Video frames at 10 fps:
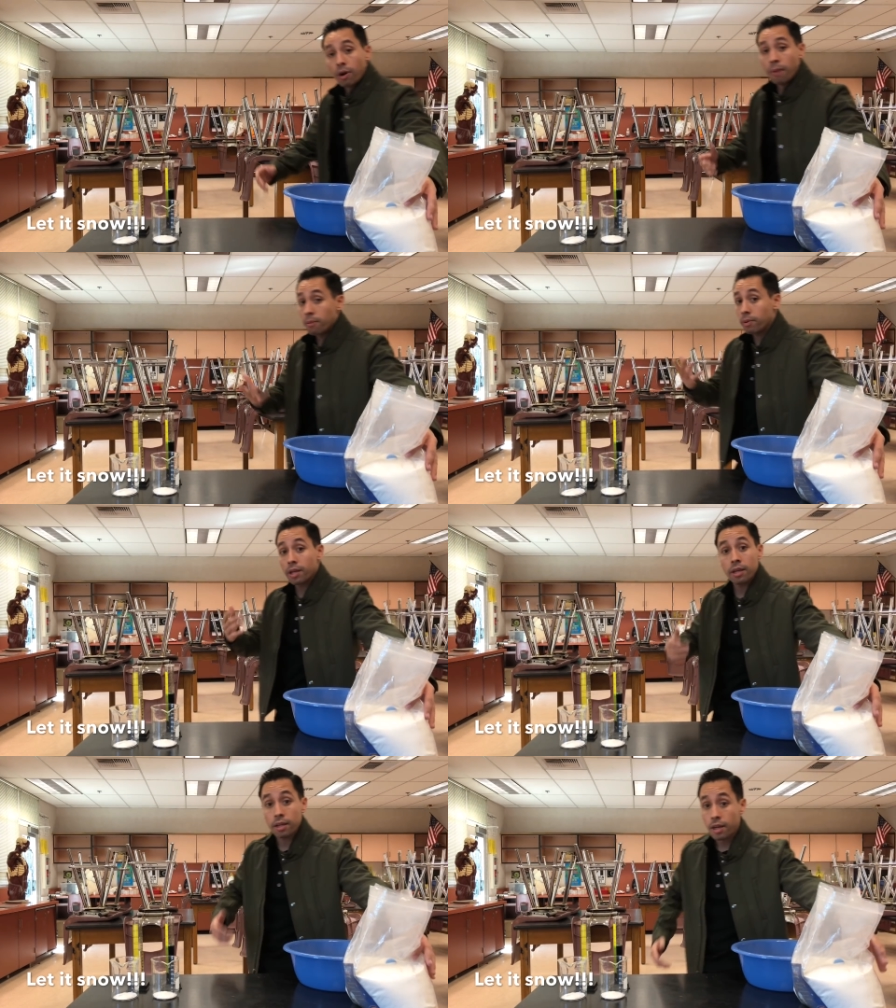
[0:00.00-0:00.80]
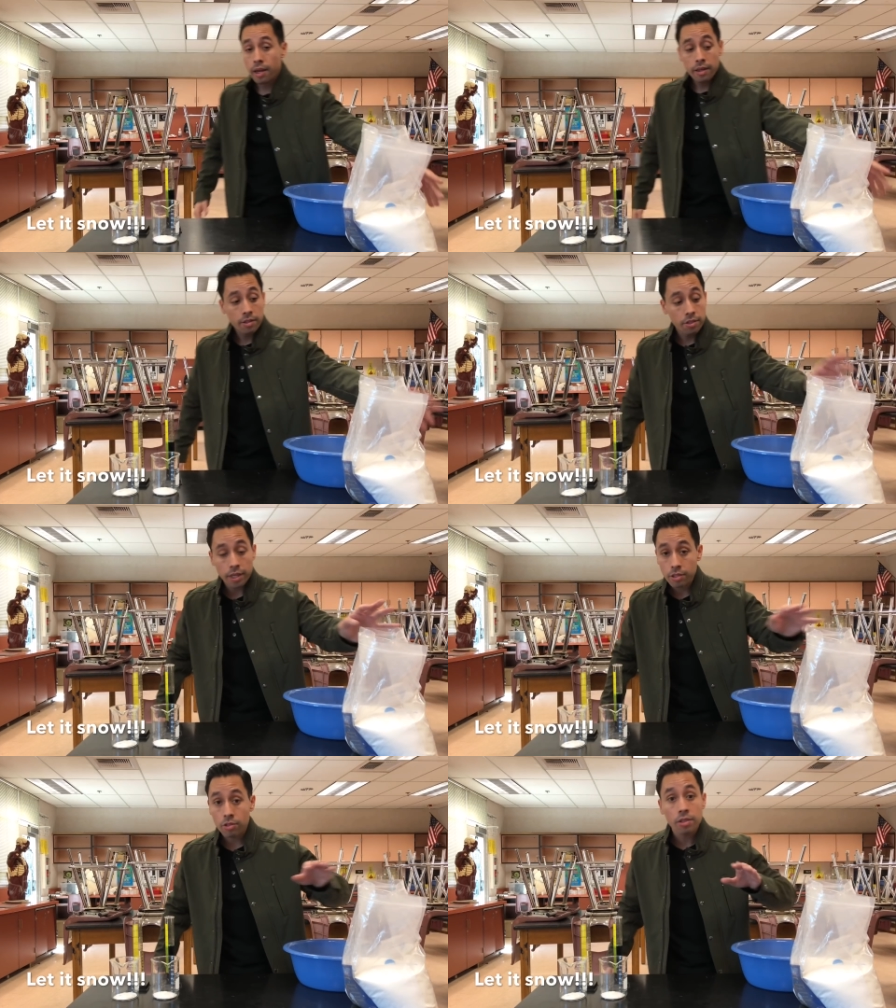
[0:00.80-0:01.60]
probably
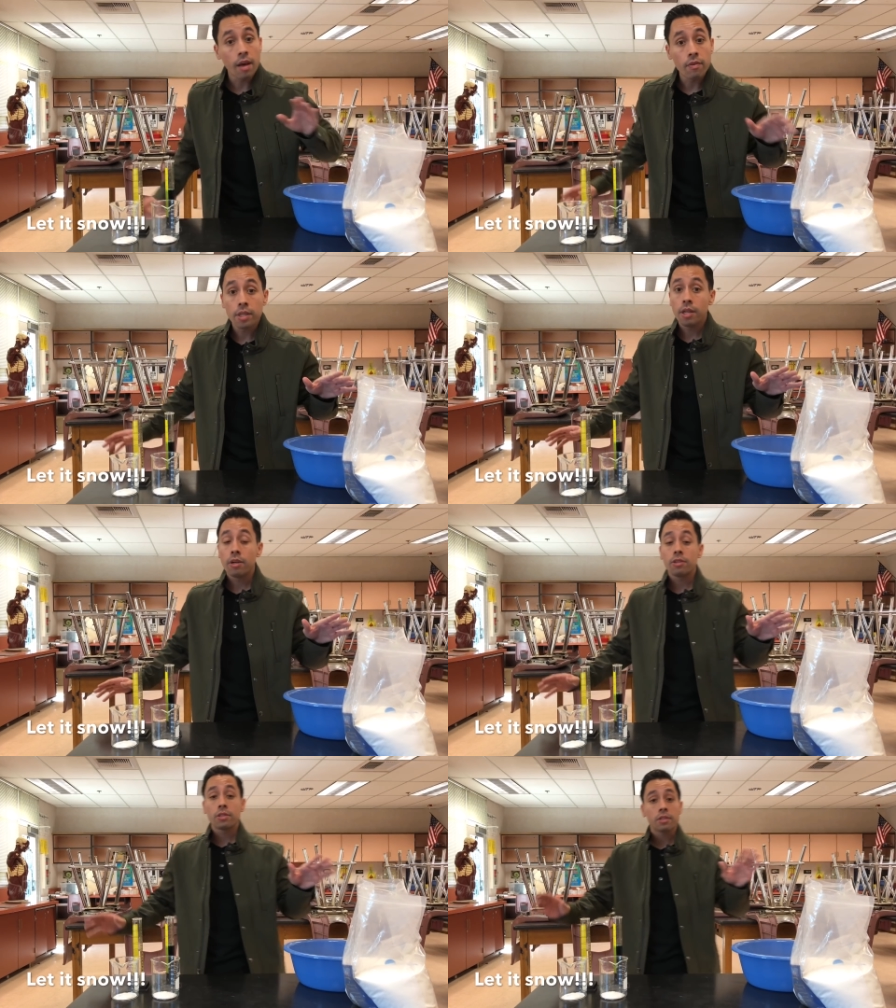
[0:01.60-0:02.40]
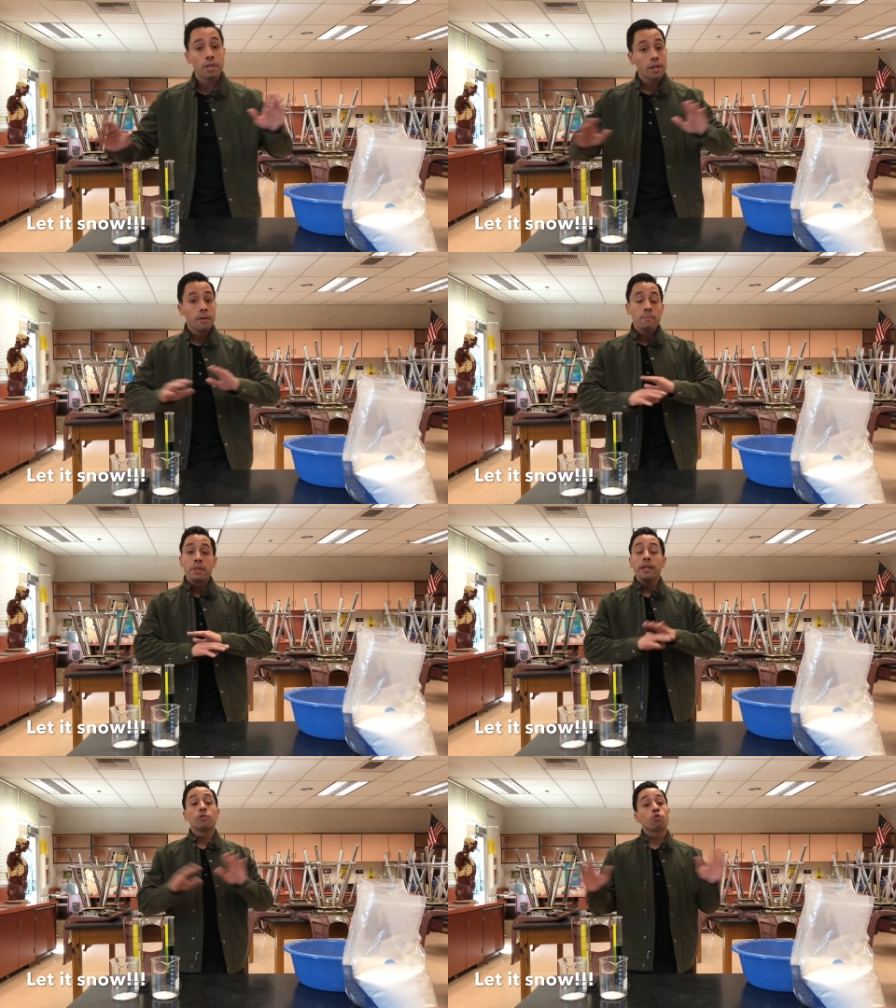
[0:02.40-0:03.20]
six or seven years
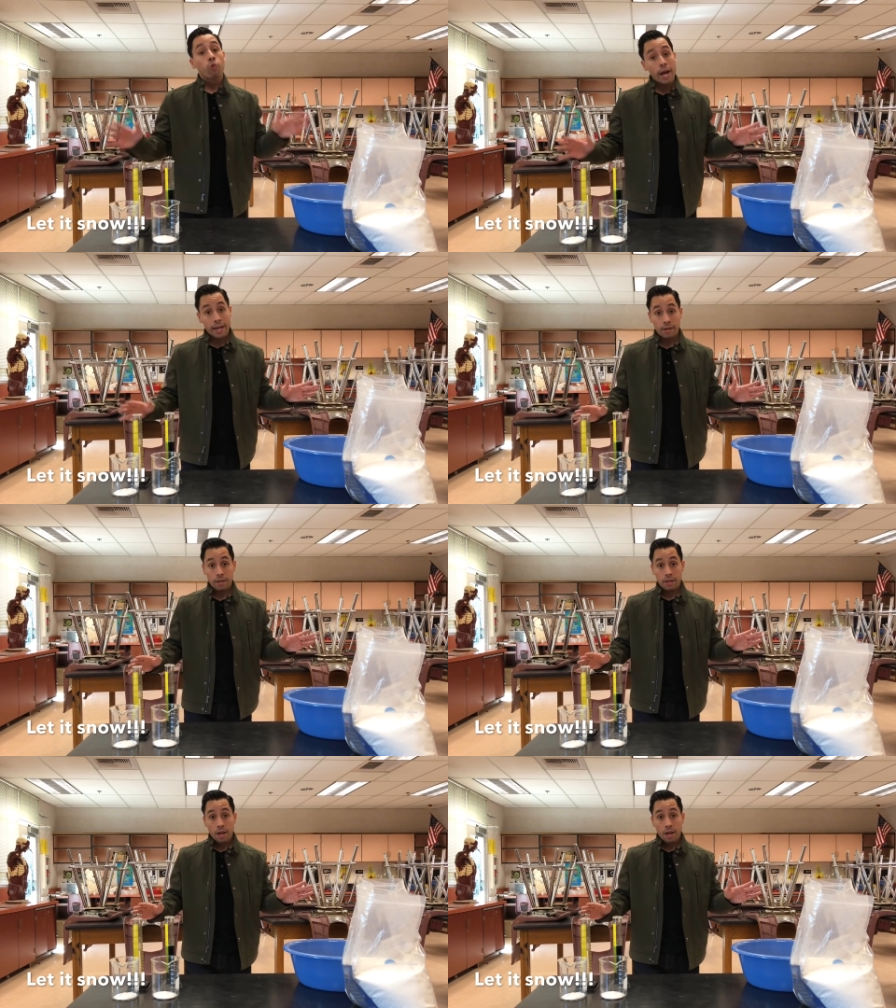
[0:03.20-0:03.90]
it's great.